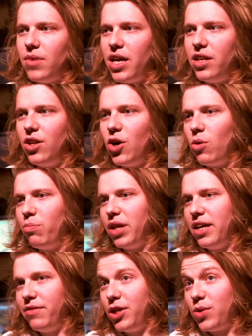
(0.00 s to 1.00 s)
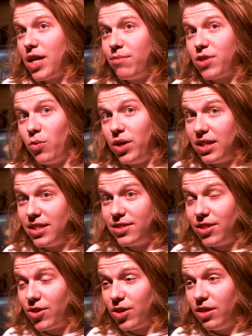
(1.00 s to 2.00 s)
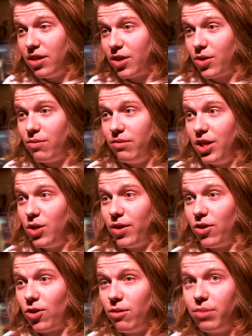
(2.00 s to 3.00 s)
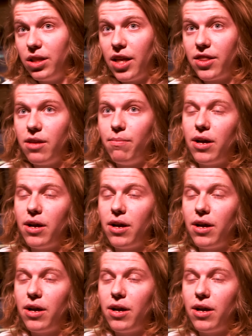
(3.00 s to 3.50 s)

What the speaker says: And no, playing video games I wouldn't consider an art, but like